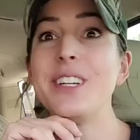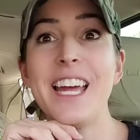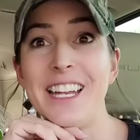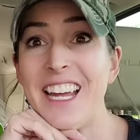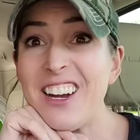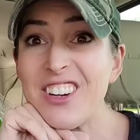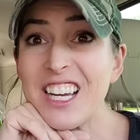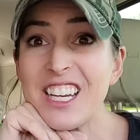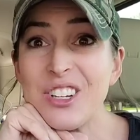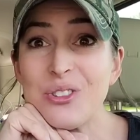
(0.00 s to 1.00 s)
yeah, now I
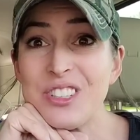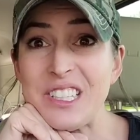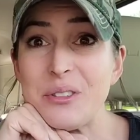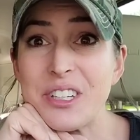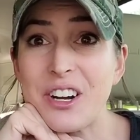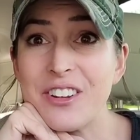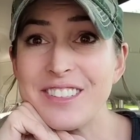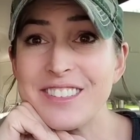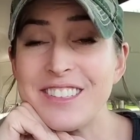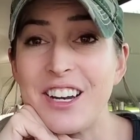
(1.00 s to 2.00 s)
gotta go deal with all
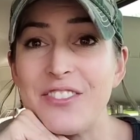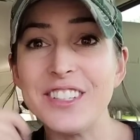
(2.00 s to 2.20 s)
this stuff.